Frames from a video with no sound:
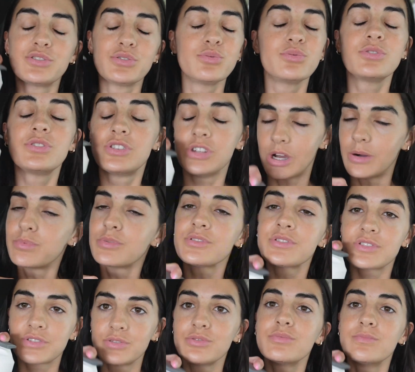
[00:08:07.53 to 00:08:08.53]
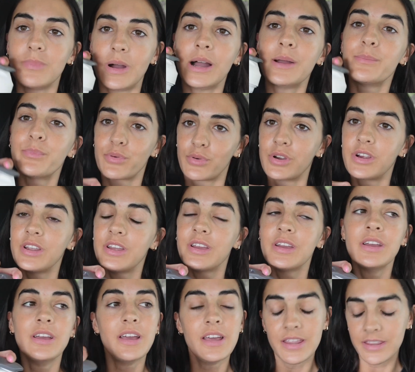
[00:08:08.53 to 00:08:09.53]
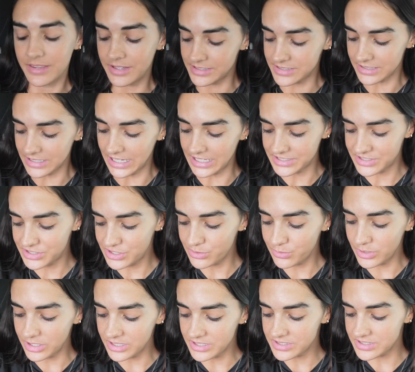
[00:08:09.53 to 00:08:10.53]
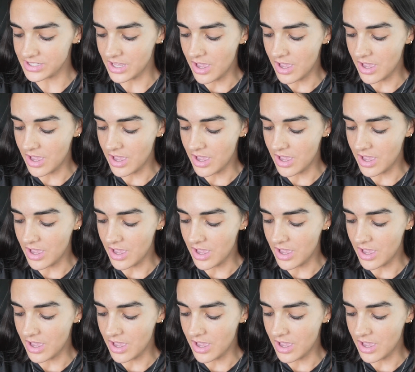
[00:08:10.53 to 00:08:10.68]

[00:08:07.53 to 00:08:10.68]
to double scoop my pre these last 2 weeks.